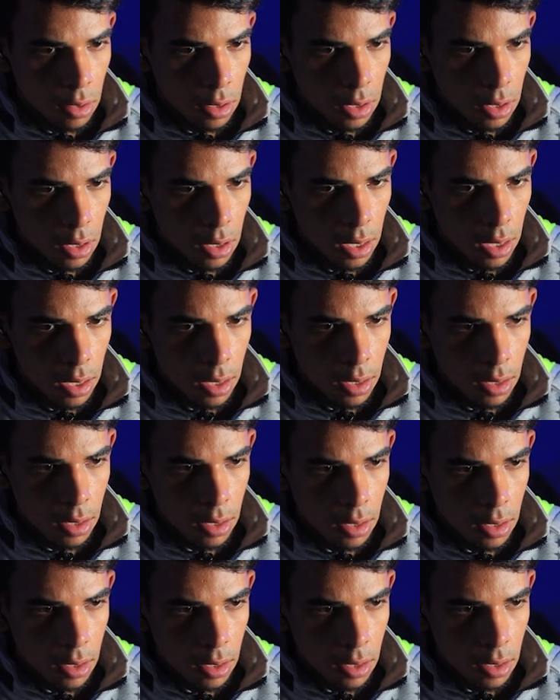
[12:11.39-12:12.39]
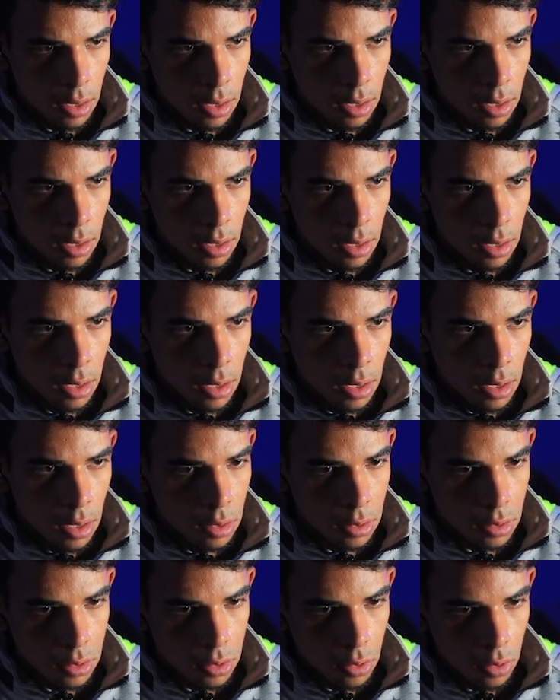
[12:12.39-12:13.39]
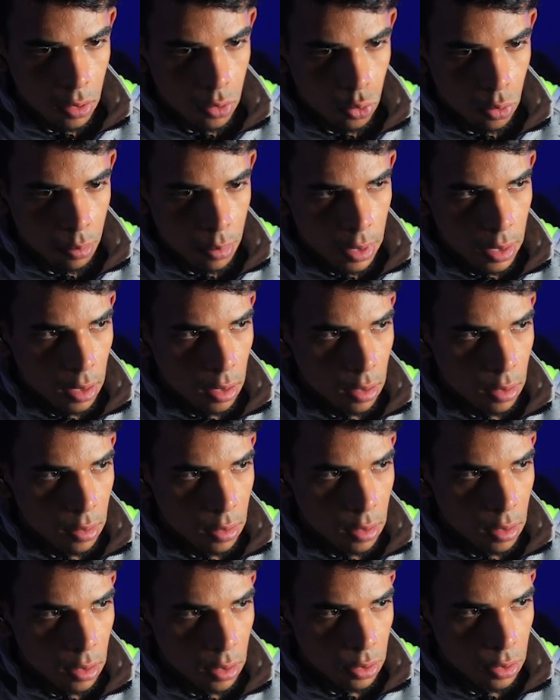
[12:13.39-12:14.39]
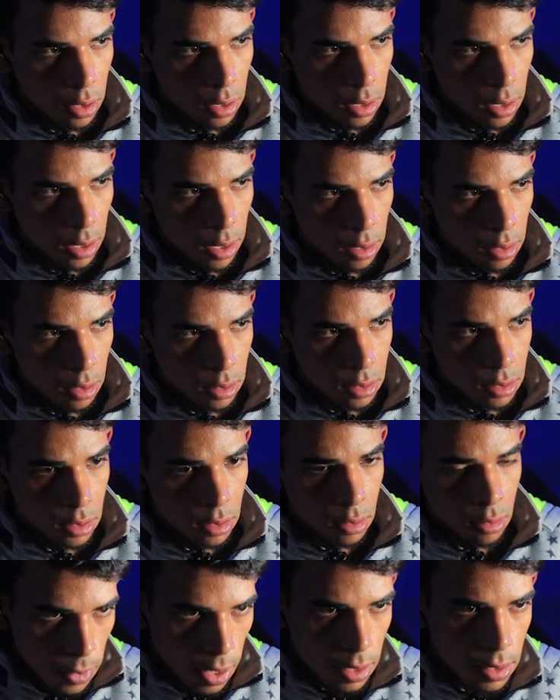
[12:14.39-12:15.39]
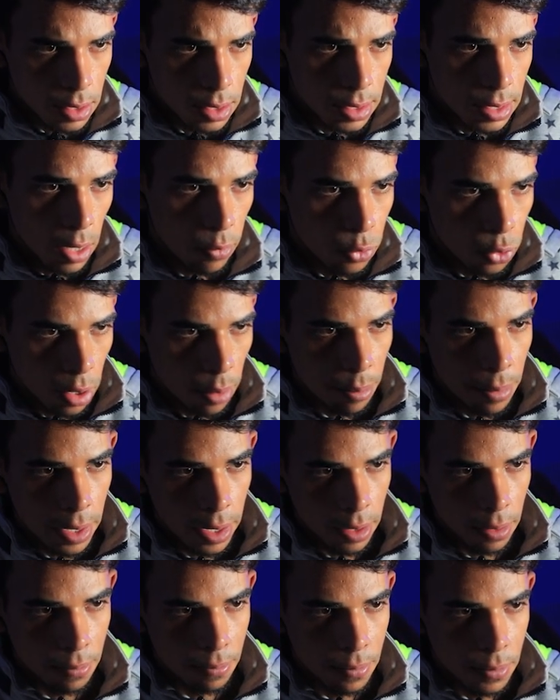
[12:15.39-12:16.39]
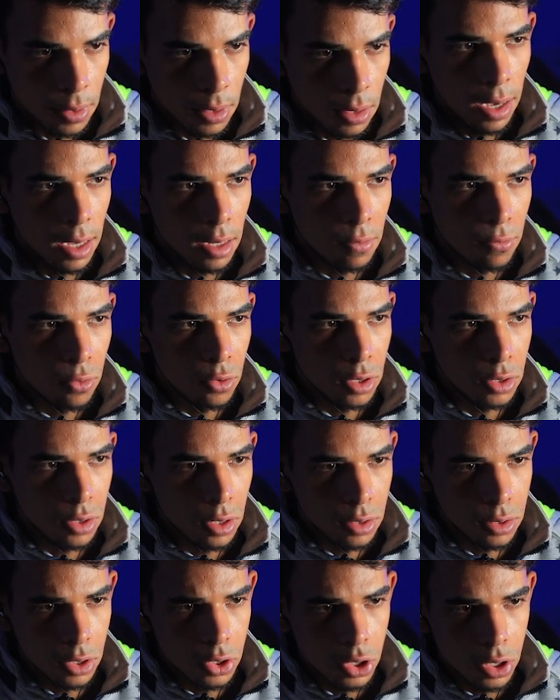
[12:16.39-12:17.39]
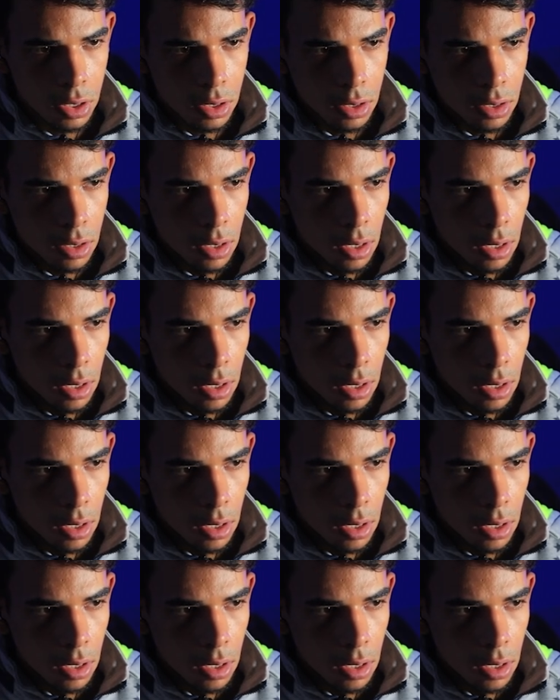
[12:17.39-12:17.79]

You got it? So it will be dark like this. This is how you can make it. And for the transition,